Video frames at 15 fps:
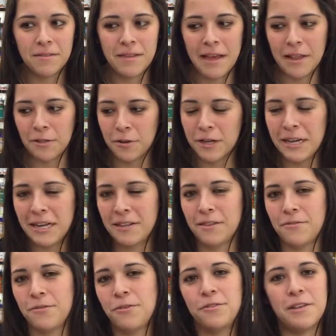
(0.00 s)
at looking at
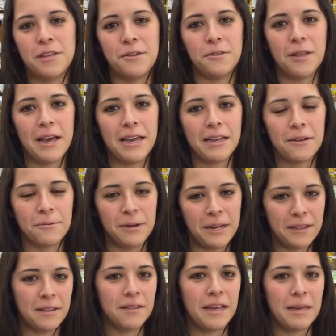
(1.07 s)
the foods that you like,
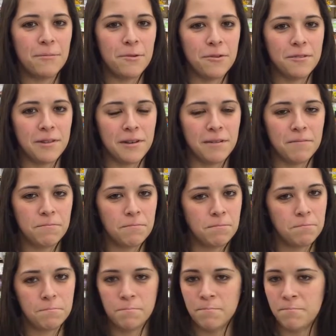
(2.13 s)
reading the labels, and
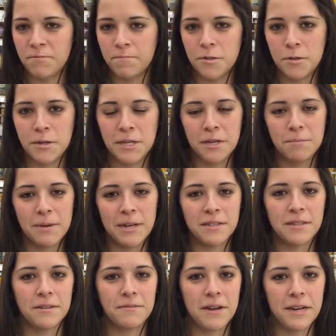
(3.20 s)
doing your
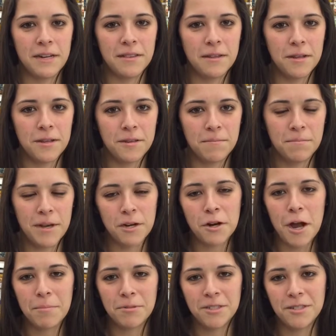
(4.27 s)
best at finding the
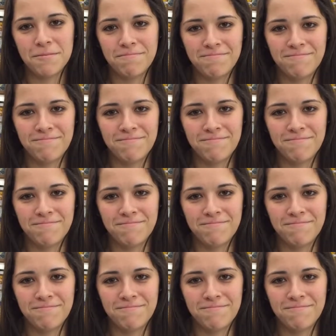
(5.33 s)
better option.